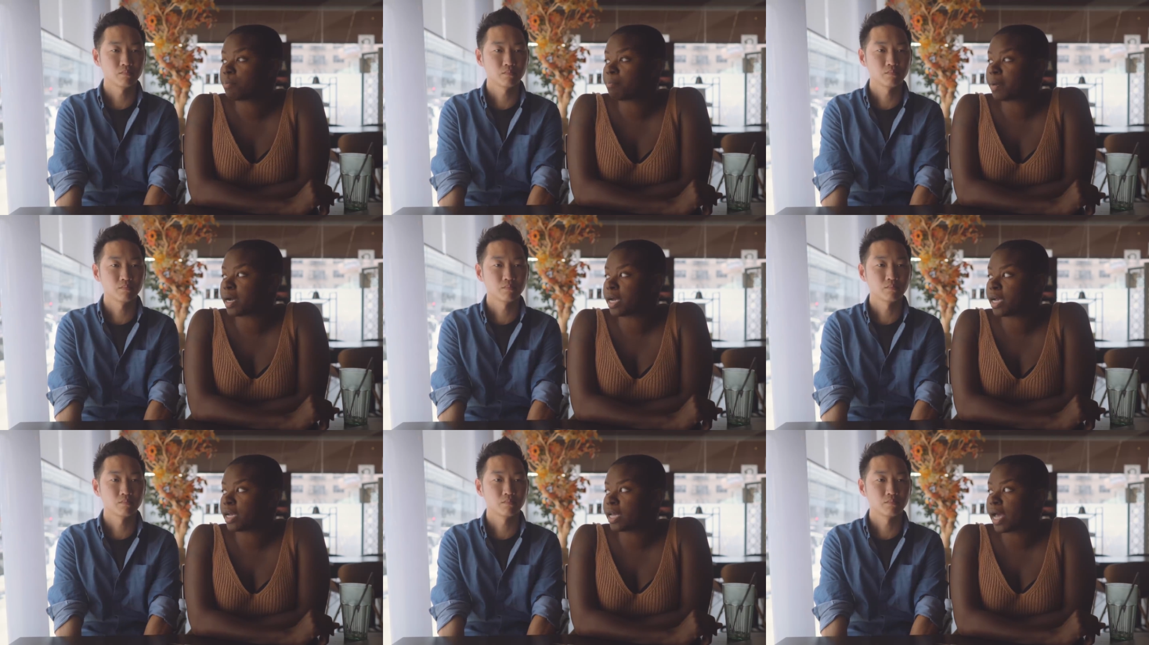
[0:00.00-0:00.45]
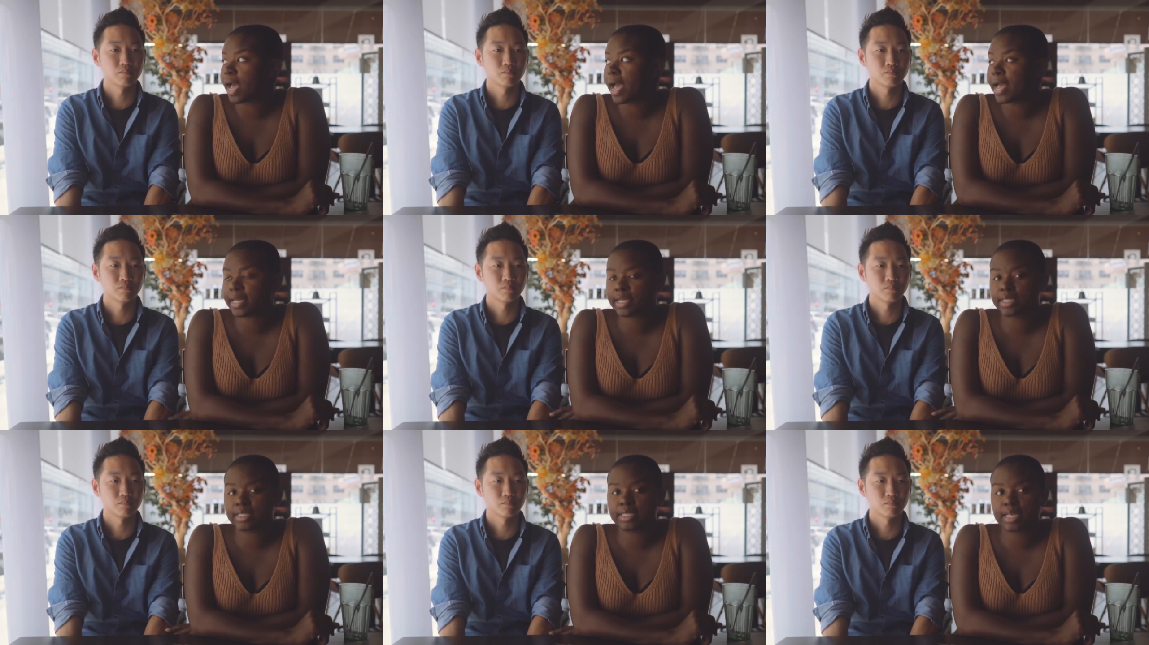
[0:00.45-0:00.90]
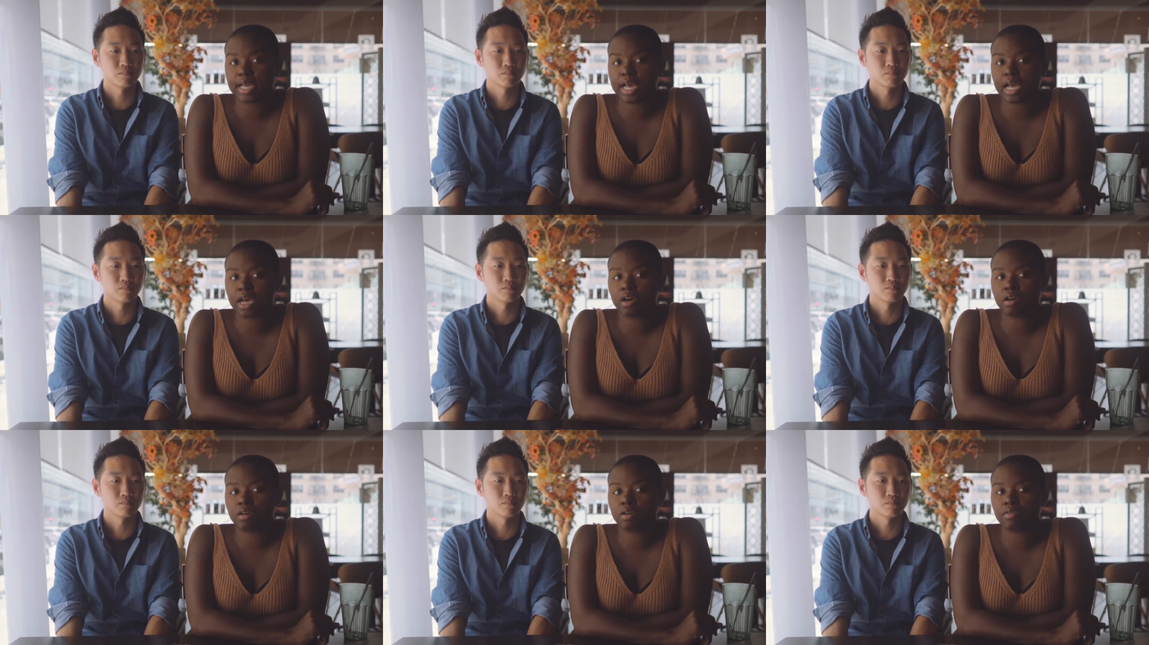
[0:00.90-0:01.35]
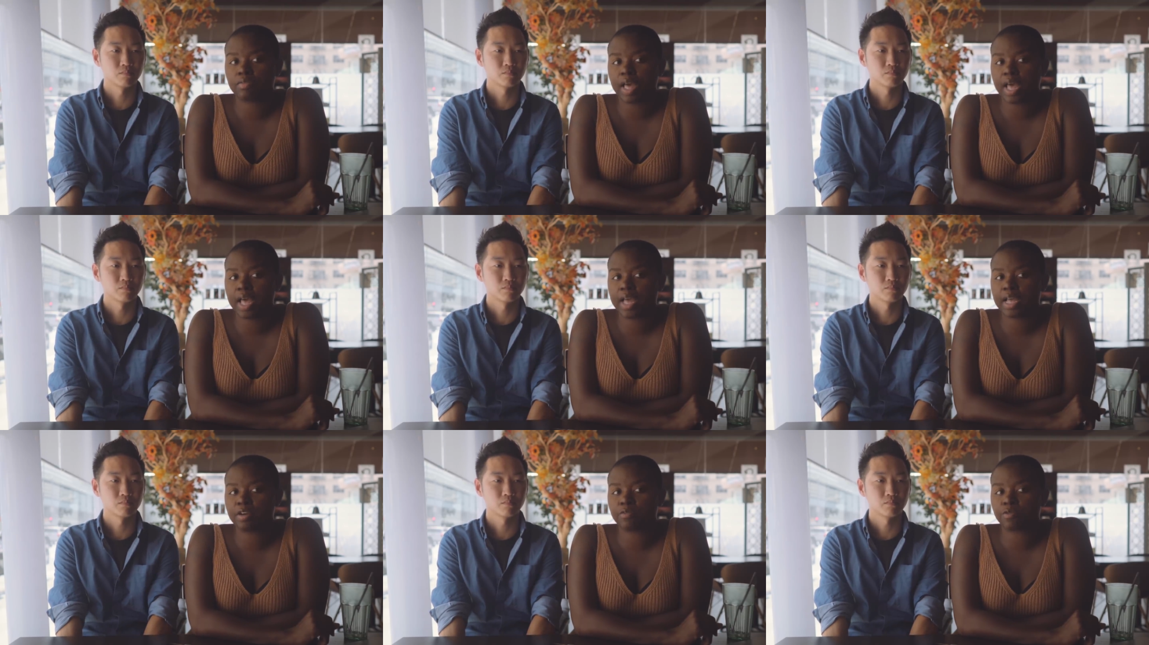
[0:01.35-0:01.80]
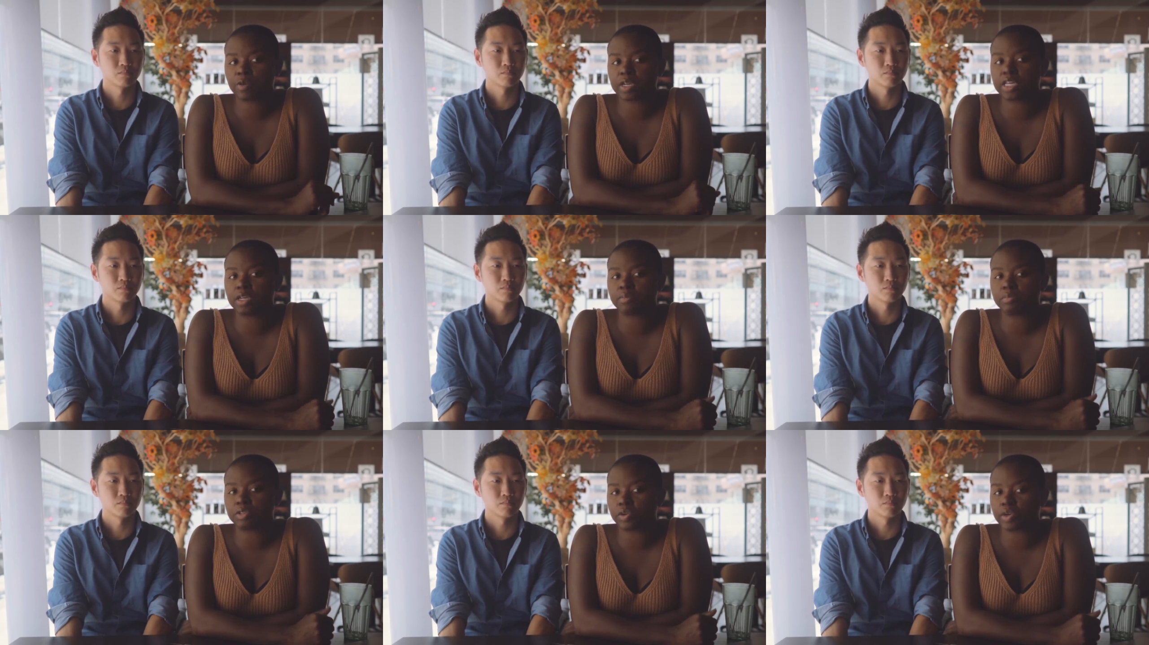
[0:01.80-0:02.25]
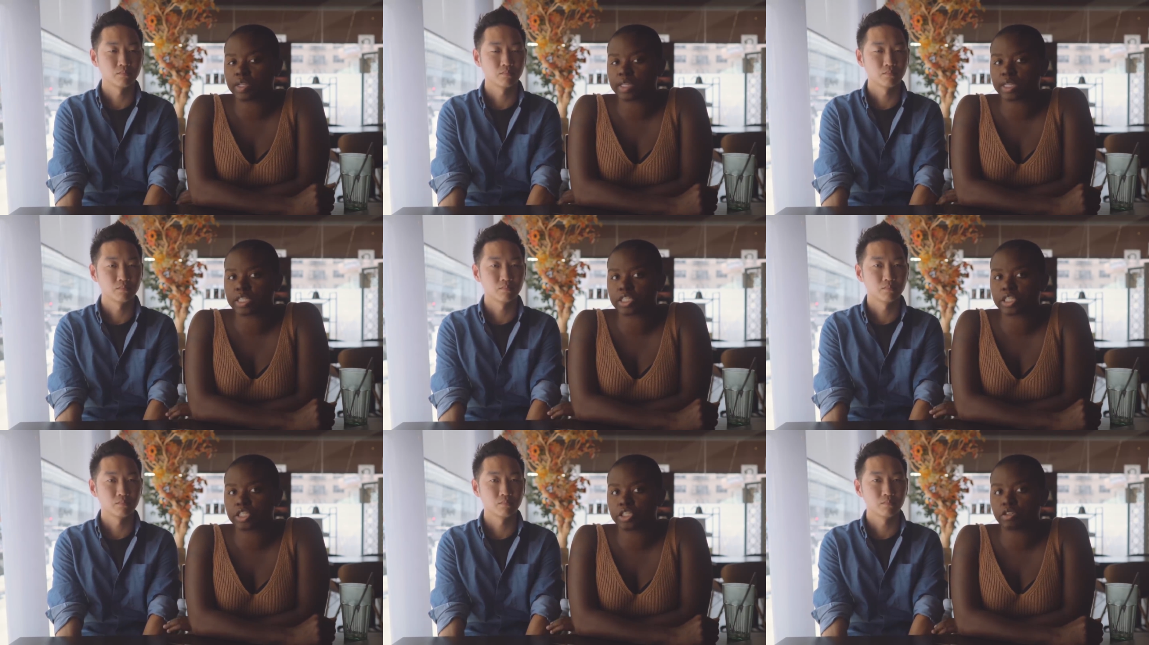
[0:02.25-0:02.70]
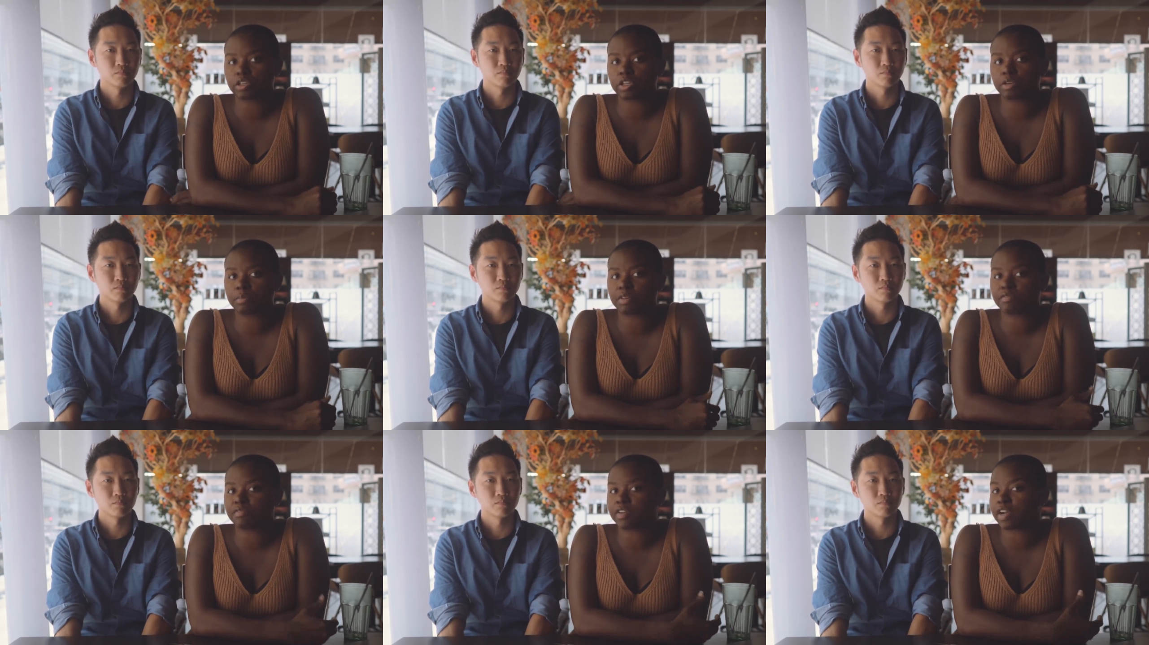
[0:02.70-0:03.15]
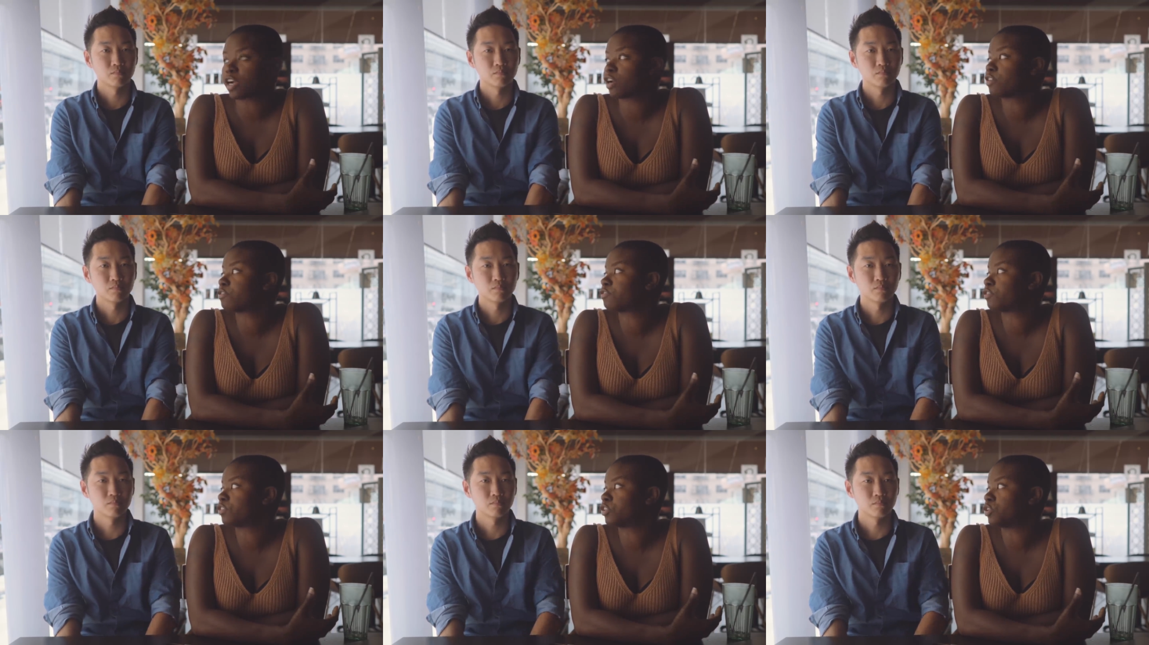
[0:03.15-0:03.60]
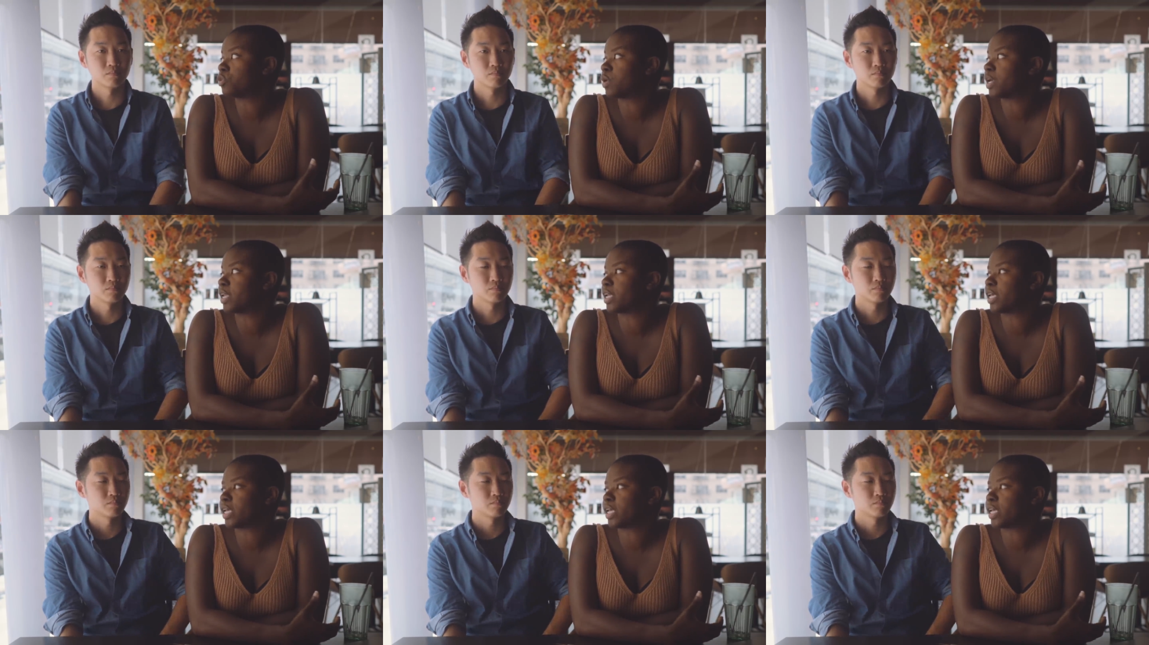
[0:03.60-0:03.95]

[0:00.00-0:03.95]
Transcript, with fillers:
Speaker 1: But I can tell that if we keep doing this, she's going to be very fluid